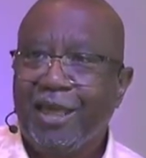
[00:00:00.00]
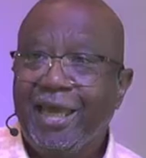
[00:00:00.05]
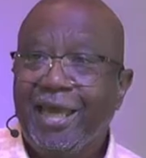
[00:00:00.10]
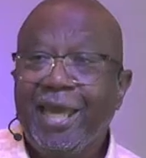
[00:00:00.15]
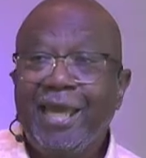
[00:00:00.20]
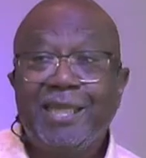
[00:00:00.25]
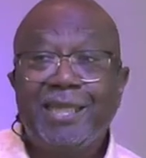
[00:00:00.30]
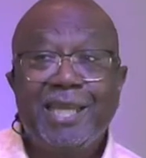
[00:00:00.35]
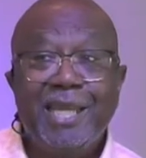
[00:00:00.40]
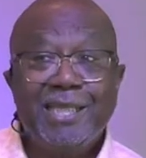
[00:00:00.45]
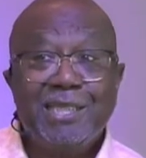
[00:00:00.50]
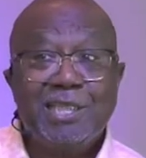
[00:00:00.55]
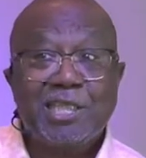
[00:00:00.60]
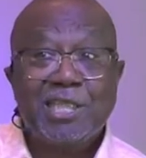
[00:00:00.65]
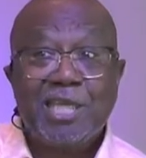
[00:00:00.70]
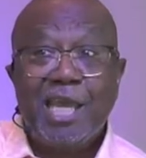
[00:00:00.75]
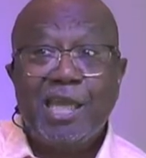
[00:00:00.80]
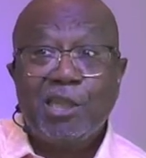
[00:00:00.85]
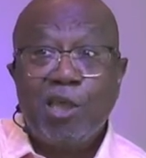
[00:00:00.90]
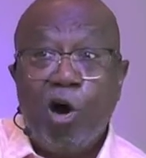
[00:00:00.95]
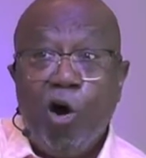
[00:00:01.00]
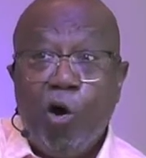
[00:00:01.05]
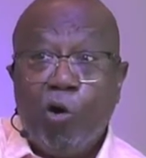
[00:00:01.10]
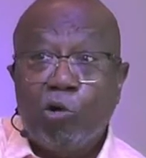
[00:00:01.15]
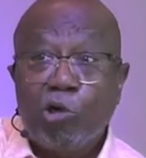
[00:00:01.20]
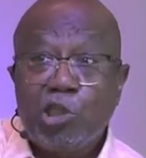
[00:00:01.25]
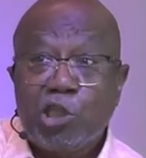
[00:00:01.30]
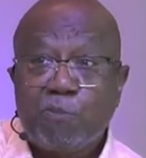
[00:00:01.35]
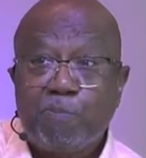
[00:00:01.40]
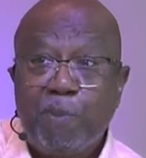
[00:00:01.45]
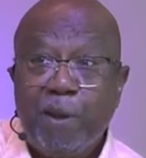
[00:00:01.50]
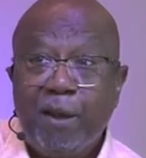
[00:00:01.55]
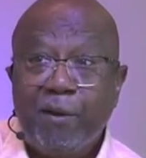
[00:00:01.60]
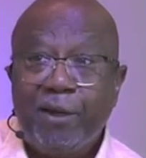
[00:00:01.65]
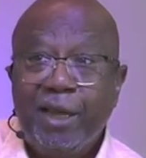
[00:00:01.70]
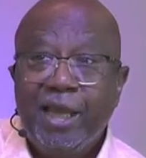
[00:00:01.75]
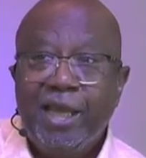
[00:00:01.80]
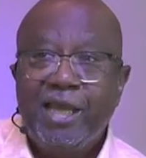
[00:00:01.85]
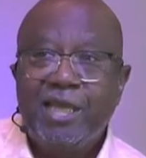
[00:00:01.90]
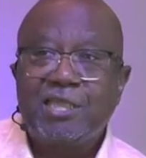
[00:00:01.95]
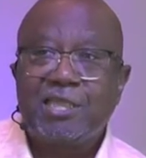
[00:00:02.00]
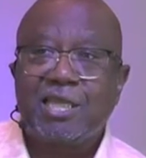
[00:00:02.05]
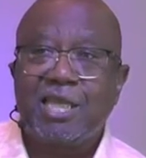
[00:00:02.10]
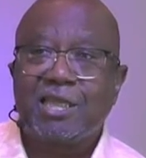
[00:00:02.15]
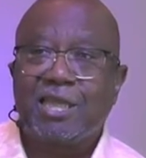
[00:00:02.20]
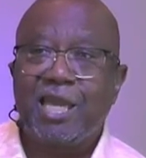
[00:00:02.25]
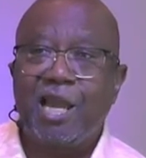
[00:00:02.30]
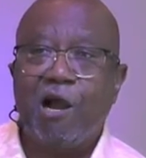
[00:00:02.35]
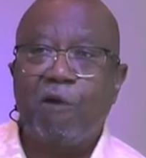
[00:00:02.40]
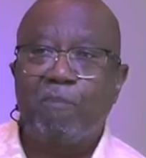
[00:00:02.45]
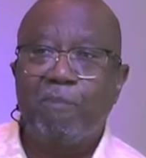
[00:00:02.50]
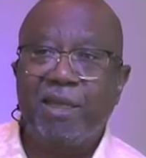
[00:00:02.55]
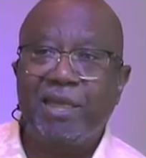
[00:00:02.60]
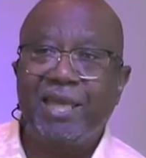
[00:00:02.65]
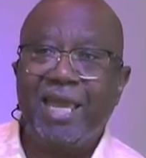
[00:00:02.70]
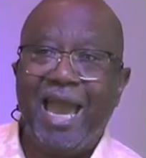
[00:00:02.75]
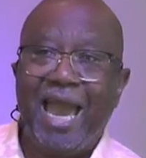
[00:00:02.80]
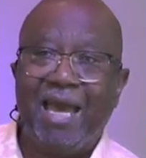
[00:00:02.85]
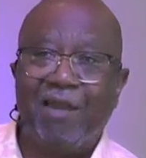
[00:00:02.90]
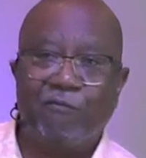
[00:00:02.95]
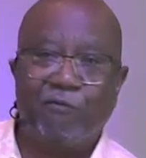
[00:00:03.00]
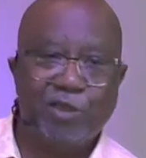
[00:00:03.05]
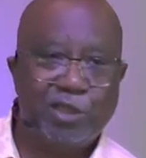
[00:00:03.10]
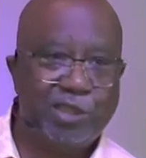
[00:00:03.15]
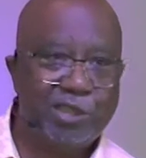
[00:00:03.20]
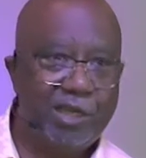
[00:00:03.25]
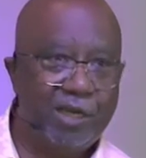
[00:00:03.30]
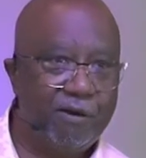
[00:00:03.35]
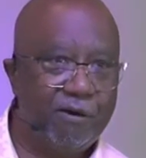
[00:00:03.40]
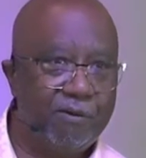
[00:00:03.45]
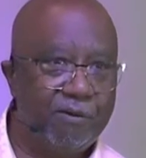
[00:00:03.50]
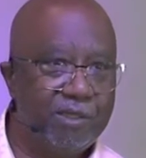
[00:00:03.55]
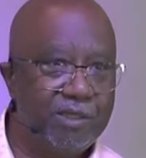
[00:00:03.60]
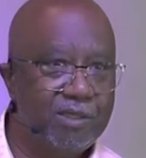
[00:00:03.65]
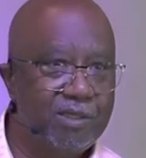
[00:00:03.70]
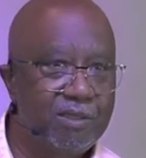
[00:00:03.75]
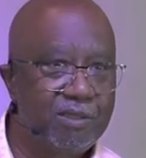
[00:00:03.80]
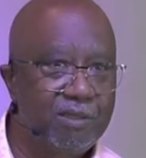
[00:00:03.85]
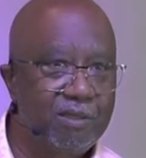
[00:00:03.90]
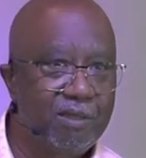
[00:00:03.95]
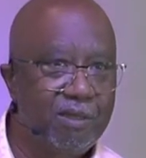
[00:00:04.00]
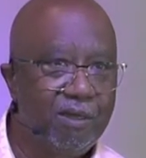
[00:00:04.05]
It didn't say the Holy Spirit, it said there are many adversaries.